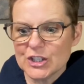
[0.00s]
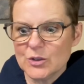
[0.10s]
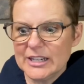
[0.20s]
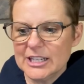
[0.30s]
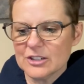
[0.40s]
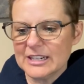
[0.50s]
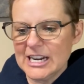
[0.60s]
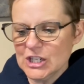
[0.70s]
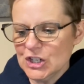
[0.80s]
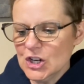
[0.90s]
going
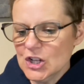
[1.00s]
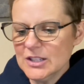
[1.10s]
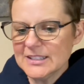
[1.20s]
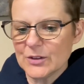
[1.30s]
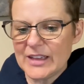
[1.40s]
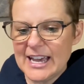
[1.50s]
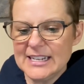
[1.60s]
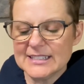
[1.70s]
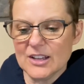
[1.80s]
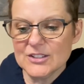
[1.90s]
international, so that
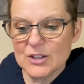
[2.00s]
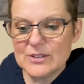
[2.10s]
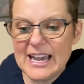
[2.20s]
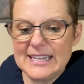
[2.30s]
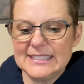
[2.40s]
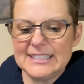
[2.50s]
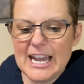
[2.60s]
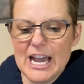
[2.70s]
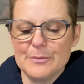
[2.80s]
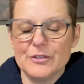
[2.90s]
is also nice.
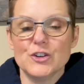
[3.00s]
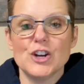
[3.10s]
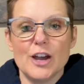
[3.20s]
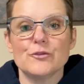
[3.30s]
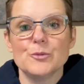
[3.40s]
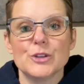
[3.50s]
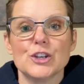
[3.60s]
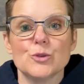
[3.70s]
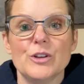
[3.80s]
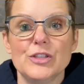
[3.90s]
If you're not
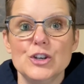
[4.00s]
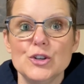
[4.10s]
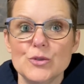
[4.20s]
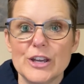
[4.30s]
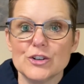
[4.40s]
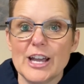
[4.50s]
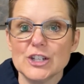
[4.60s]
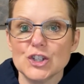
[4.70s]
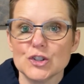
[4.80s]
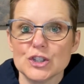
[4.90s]
familiar with the new
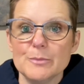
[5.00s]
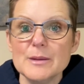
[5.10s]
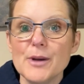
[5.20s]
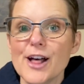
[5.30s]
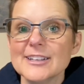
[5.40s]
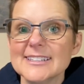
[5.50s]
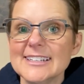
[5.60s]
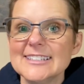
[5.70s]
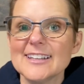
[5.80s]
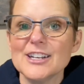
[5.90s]
international shipping
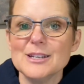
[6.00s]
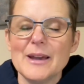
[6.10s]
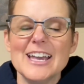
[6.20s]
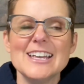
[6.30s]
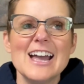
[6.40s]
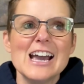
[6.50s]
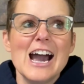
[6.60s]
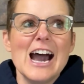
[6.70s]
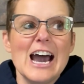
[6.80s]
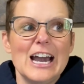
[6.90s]
policies on eBay,
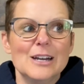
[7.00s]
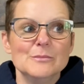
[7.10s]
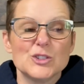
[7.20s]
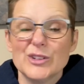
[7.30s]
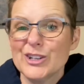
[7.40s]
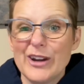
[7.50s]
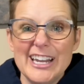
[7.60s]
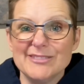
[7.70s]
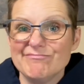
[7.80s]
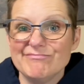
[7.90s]
it's really
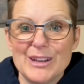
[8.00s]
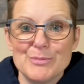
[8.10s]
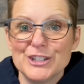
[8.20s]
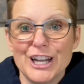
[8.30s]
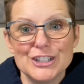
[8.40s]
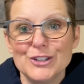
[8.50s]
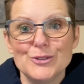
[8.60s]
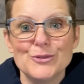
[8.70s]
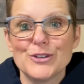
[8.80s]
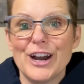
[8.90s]
great. They protect
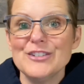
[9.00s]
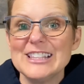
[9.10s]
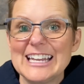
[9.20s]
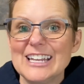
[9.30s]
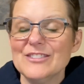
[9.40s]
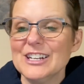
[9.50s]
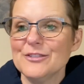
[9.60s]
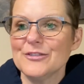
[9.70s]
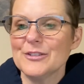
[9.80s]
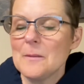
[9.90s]
you for everything, even
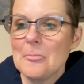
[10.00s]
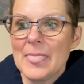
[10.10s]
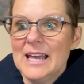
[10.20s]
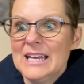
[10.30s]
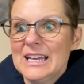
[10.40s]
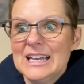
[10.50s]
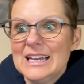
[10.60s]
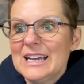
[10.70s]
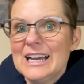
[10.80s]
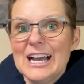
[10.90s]
if,
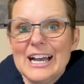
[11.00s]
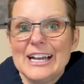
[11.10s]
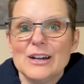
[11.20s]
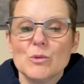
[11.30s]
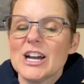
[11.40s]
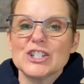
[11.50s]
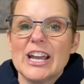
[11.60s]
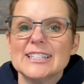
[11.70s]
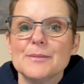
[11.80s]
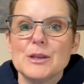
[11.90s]
well, gosh, I
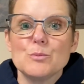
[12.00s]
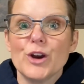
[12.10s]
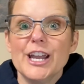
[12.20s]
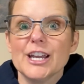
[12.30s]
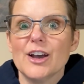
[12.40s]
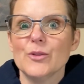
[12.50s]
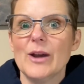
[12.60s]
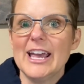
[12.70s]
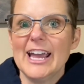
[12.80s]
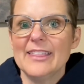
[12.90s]
had something break on the
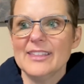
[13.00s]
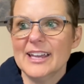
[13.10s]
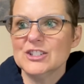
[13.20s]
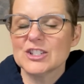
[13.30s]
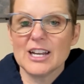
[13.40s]
way and they just